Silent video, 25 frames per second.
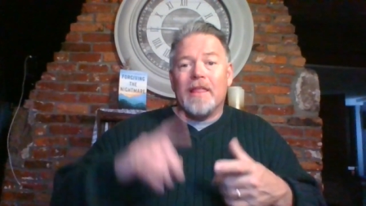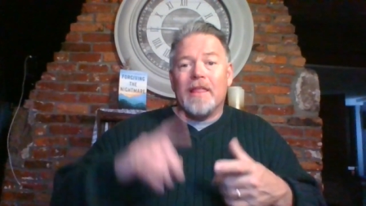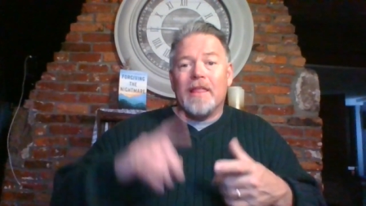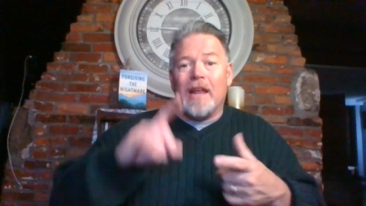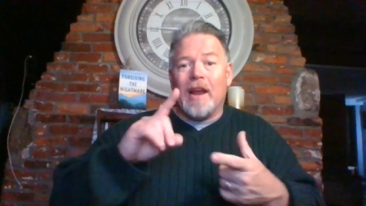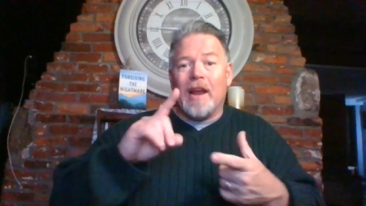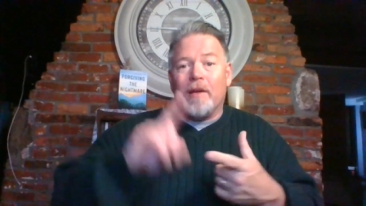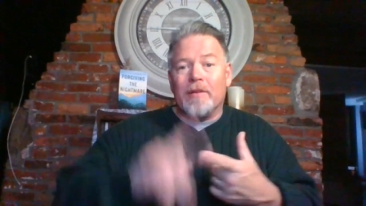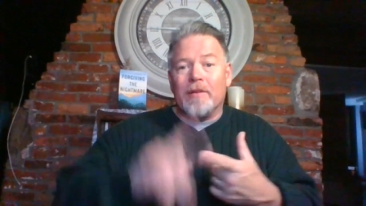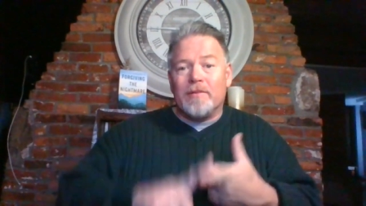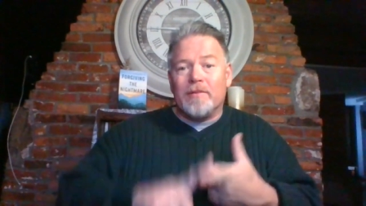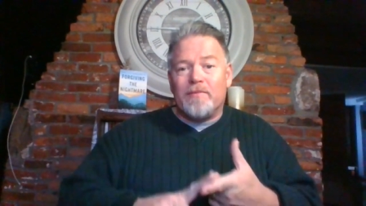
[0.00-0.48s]

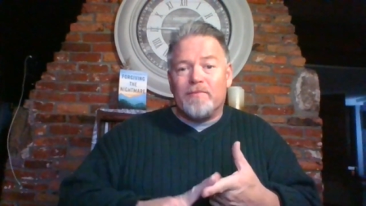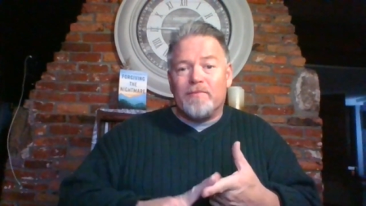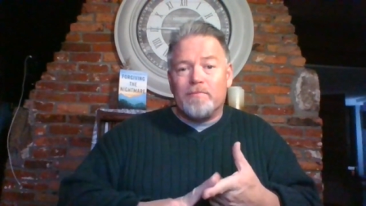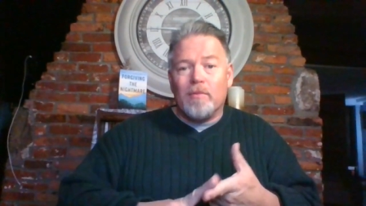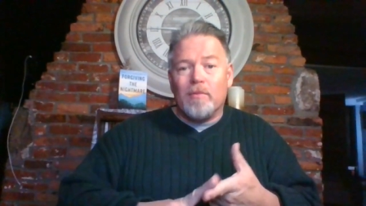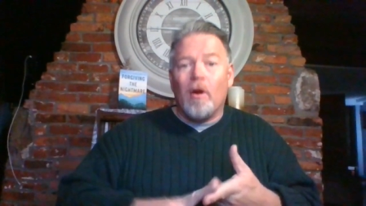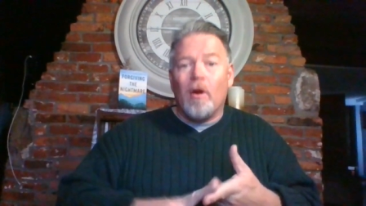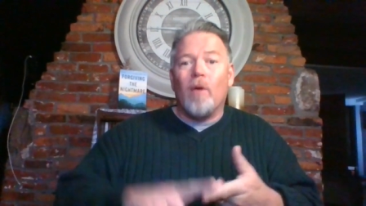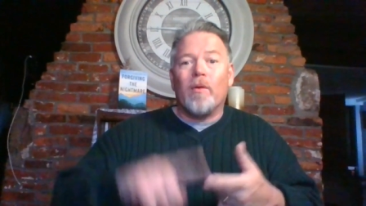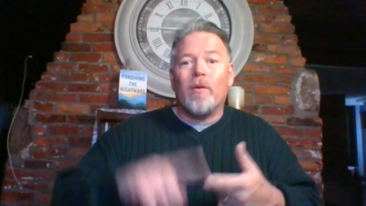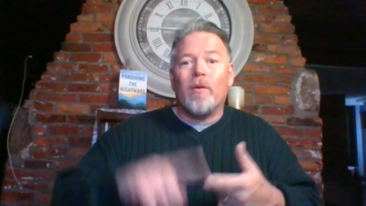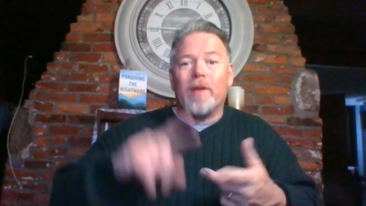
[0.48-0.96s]
that I was
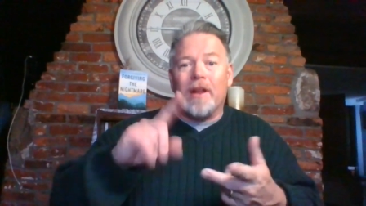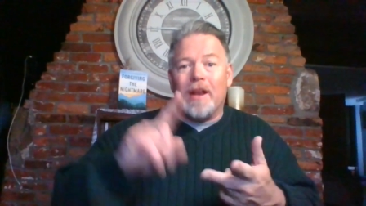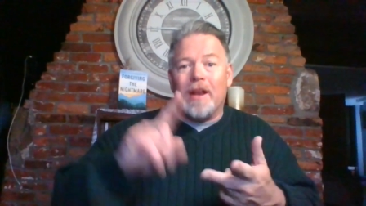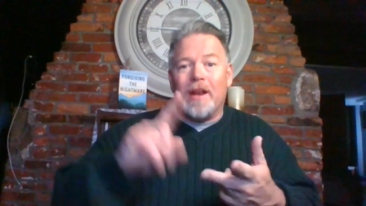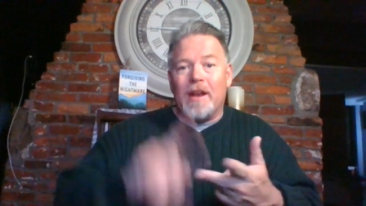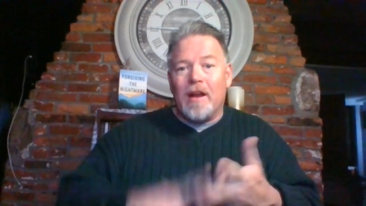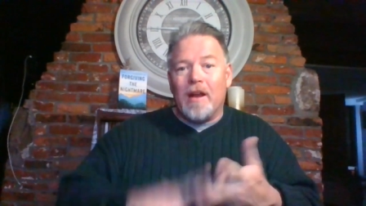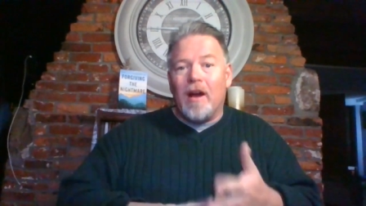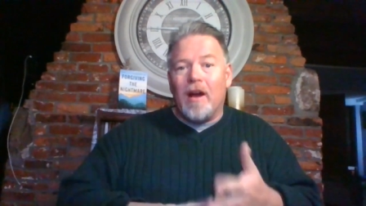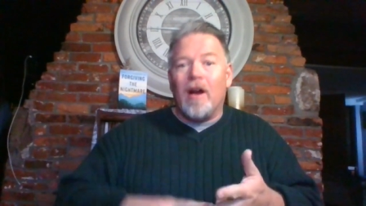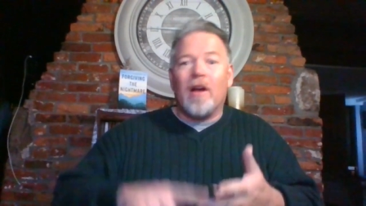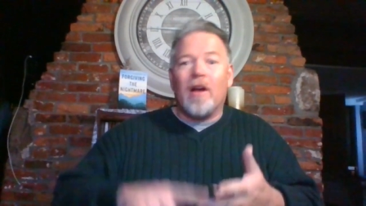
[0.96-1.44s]
broken
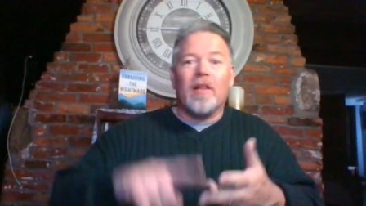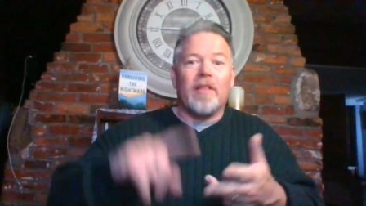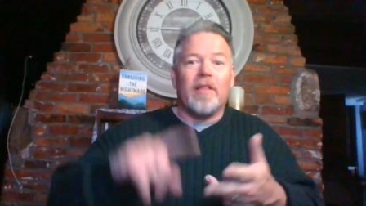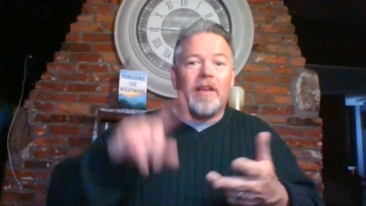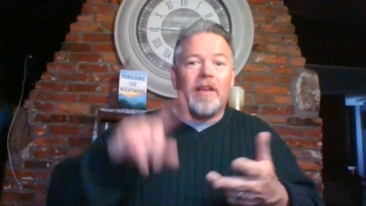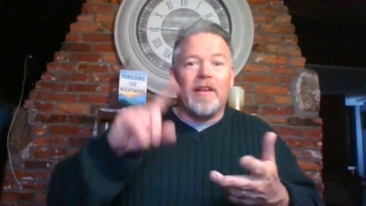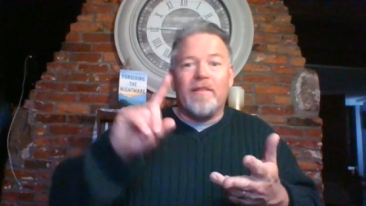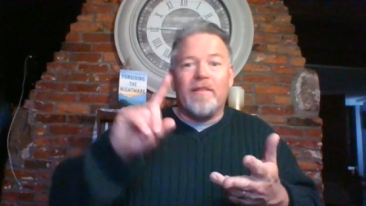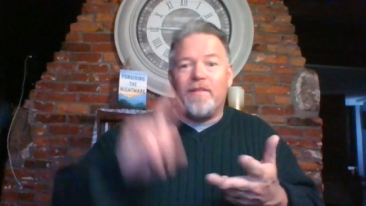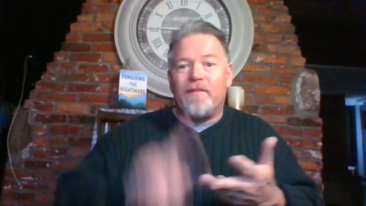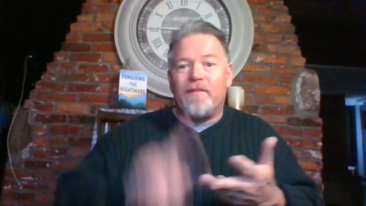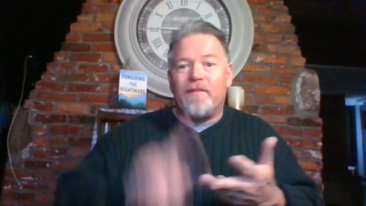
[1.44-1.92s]
and
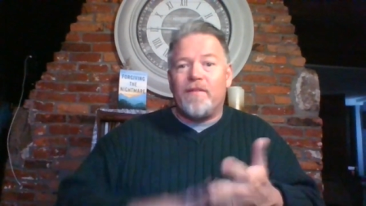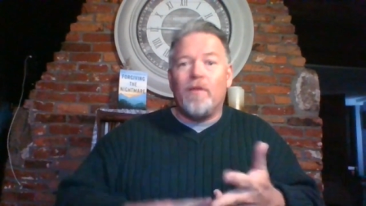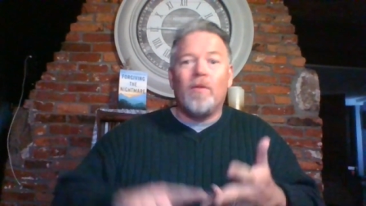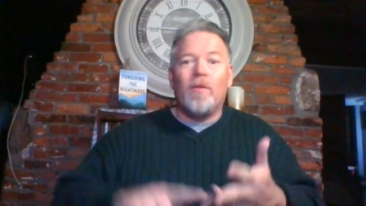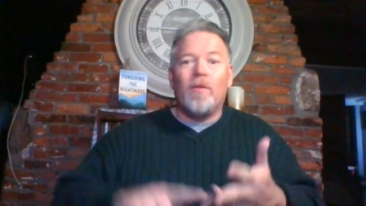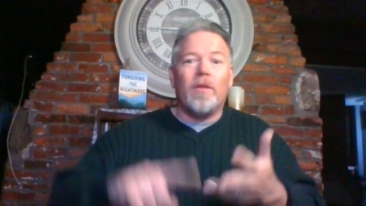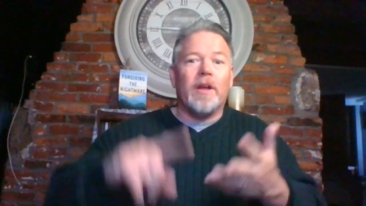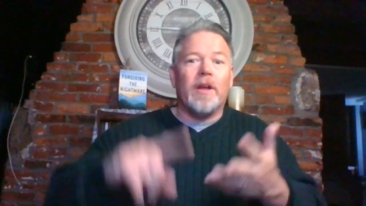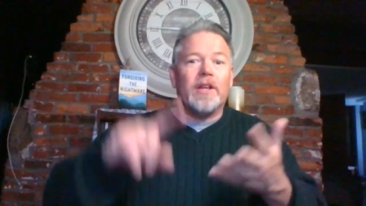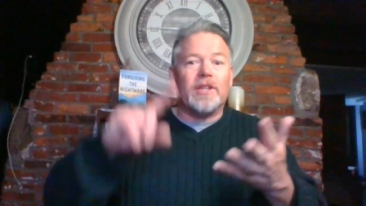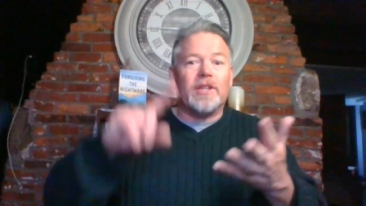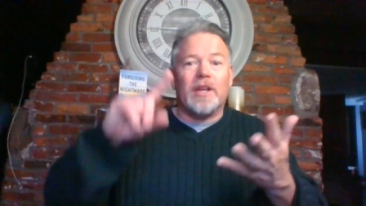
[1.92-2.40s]
ugly and
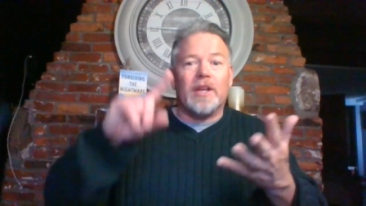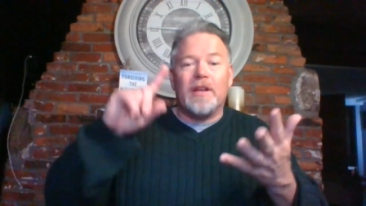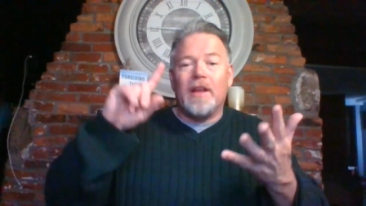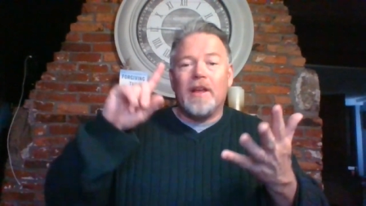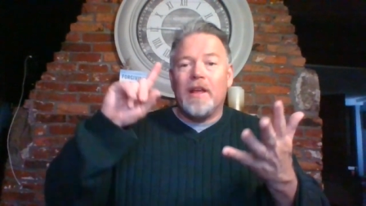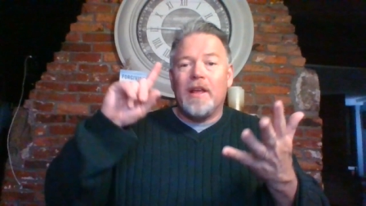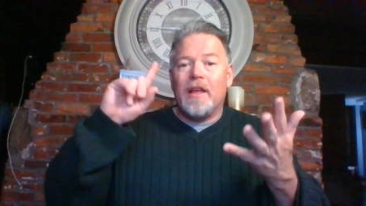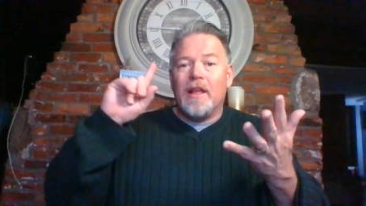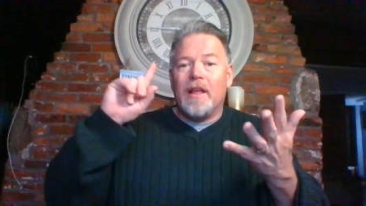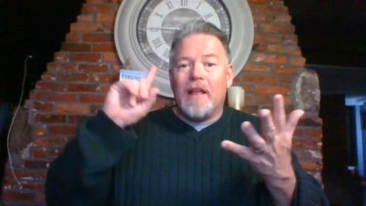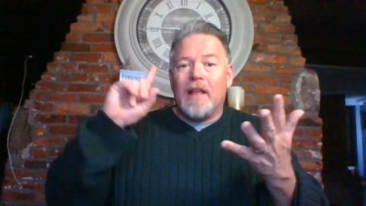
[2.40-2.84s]
foolish and